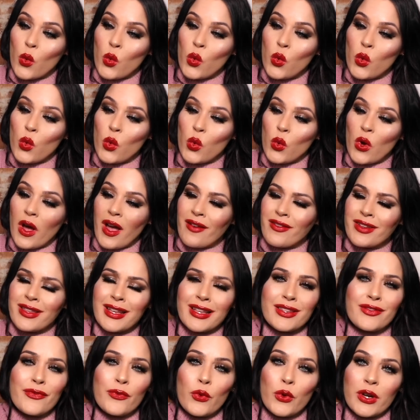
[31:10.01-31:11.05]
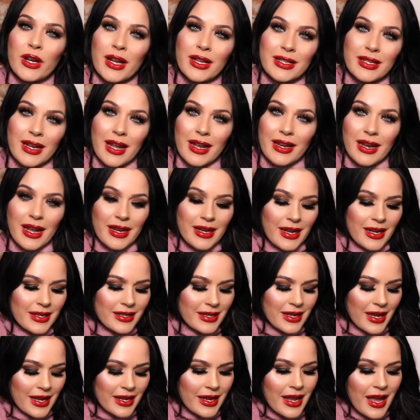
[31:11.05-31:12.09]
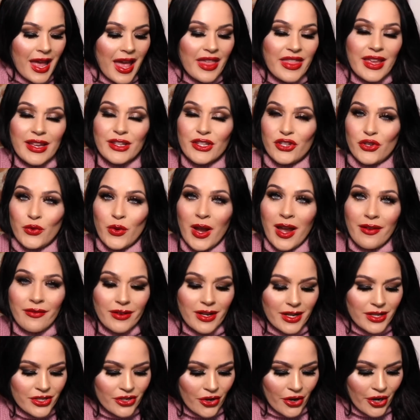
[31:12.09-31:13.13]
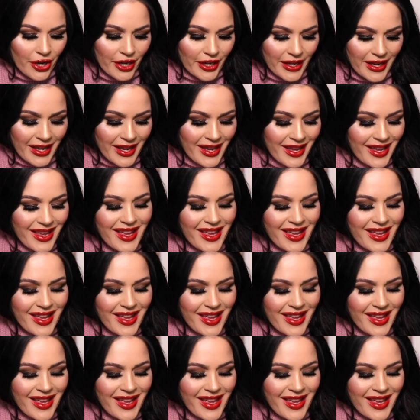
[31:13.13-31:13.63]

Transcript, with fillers: Ooh, everything's $4.99, $9.99. They do have it at Target.